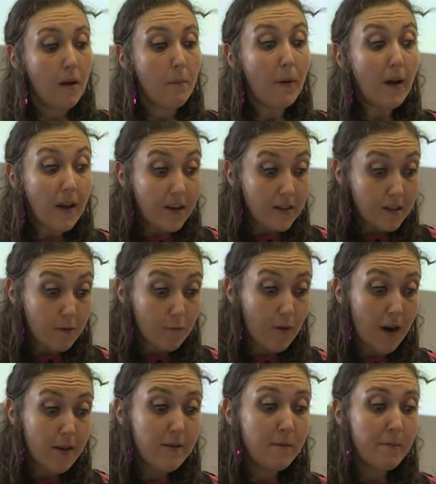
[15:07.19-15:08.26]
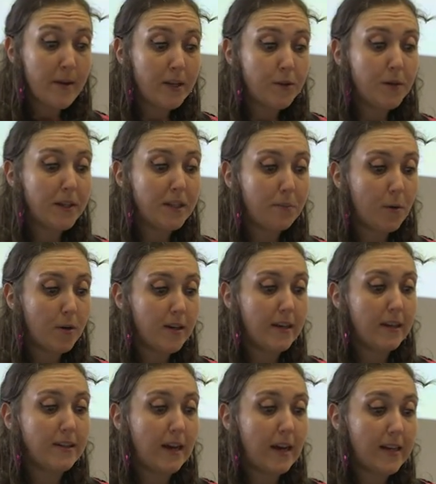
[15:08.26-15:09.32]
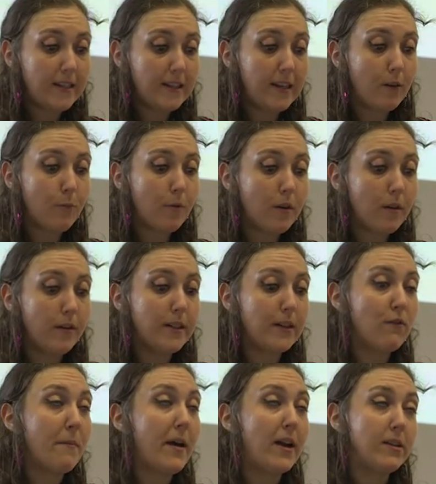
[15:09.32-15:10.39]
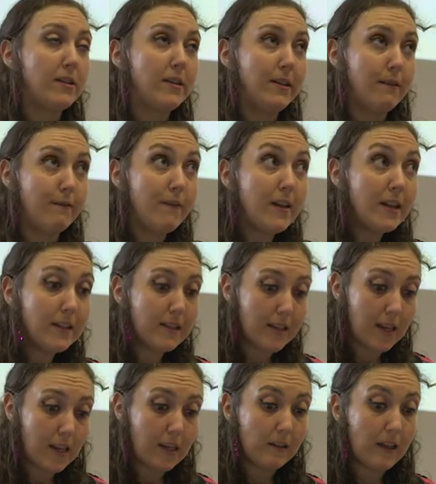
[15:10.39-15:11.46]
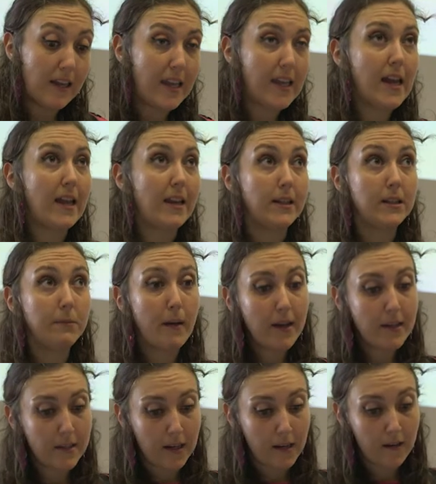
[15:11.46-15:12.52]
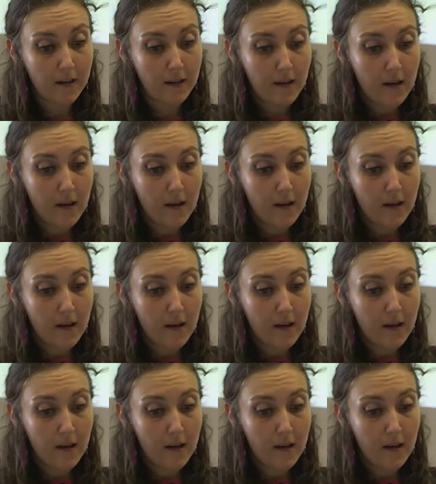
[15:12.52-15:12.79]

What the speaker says: But rather than being transported into isolated worlds of imaginative fancy like he had expected,